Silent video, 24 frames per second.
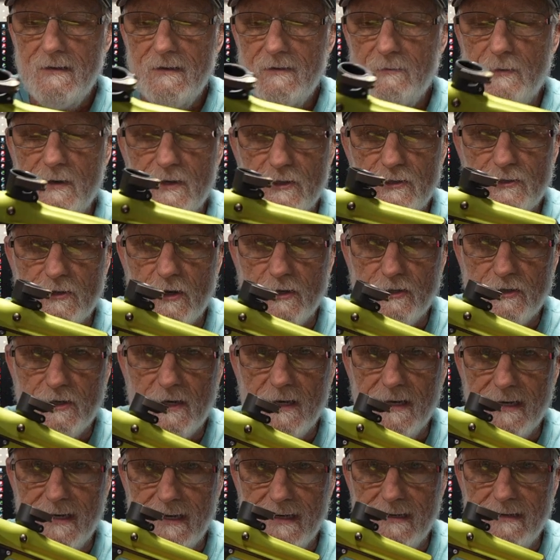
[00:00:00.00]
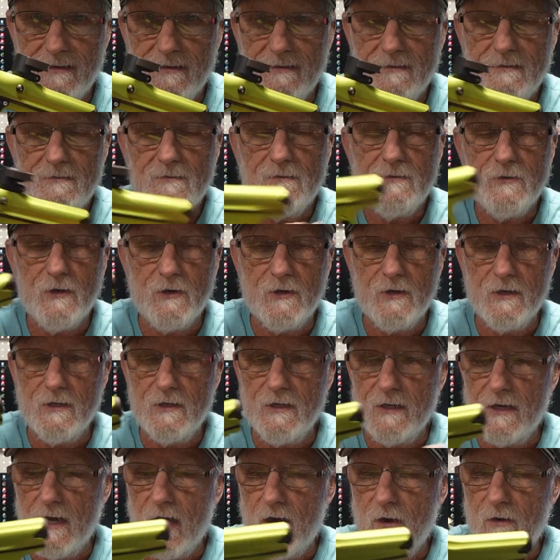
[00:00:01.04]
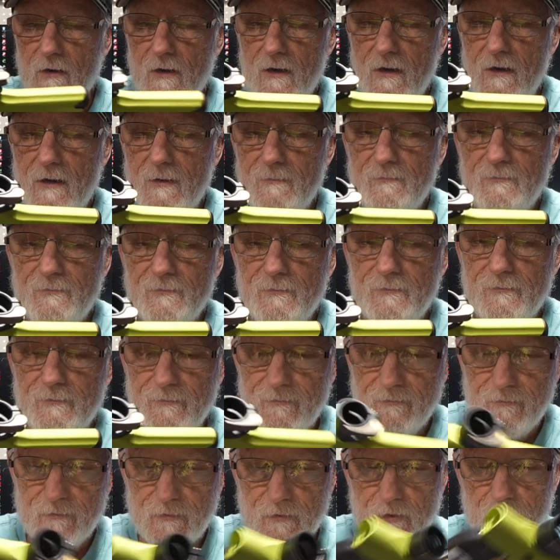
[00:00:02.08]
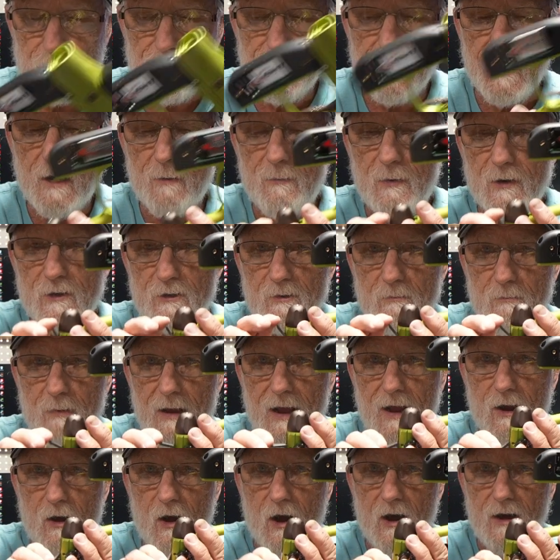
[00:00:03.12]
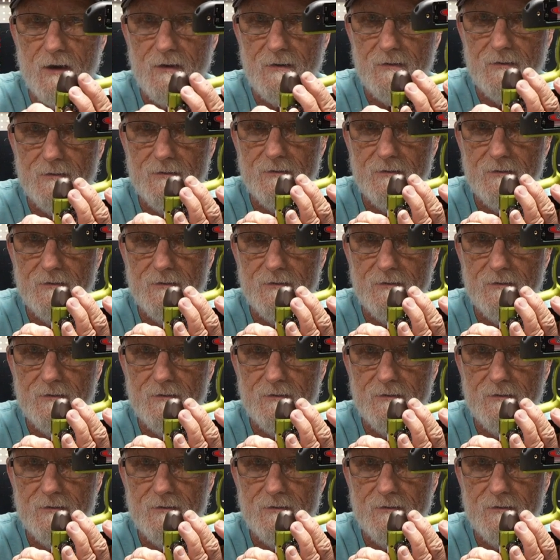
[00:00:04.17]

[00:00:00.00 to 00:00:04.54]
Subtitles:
When it starts clicking, you're good to go. Turn your air pressure back on,